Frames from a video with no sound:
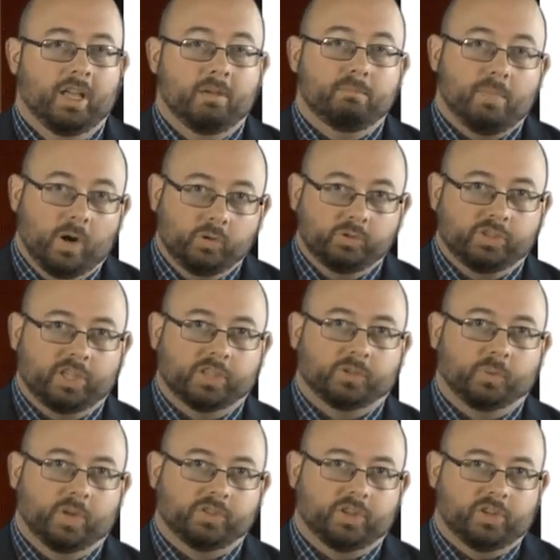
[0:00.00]
Moses
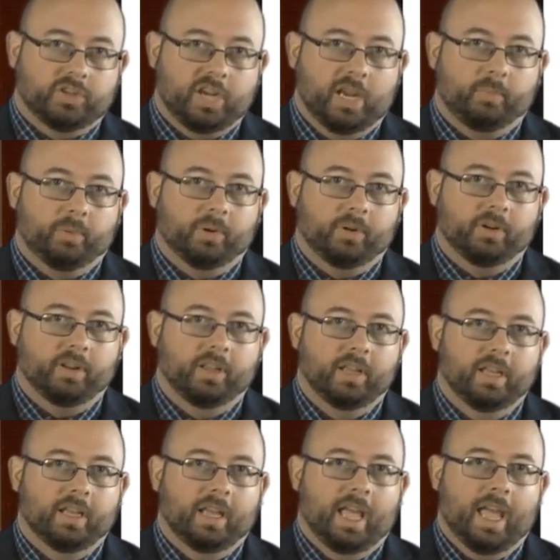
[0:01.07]
was a shepherd,
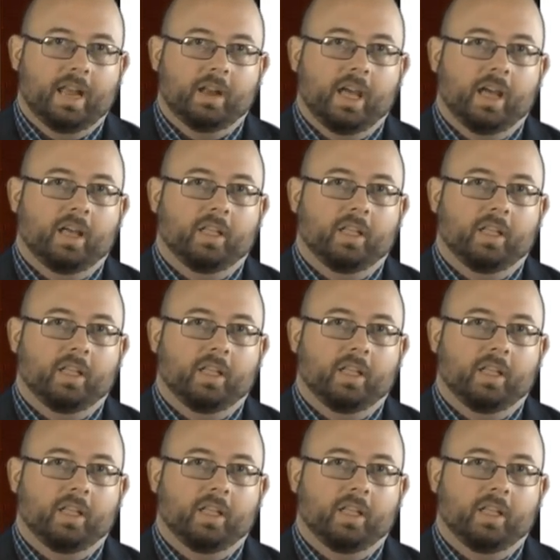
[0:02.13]
and